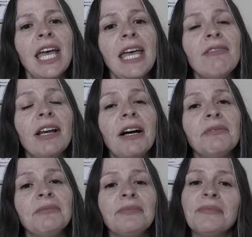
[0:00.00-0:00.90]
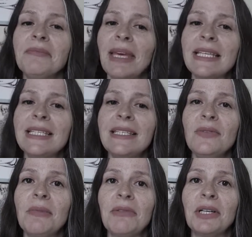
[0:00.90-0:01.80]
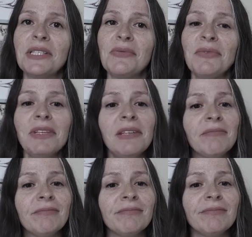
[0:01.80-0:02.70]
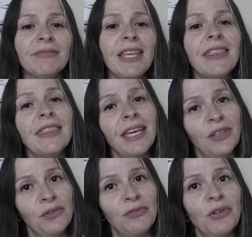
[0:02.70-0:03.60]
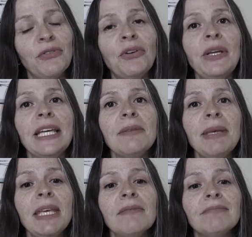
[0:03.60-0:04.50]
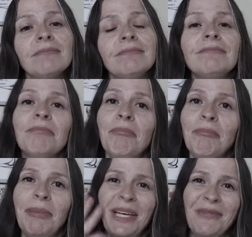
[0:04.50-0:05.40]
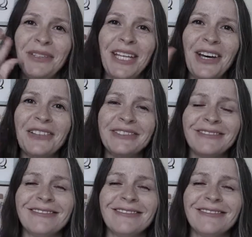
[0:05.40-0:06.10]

Et voilà, merci de m'avoir suivi. Thank you for following me. Bye for now.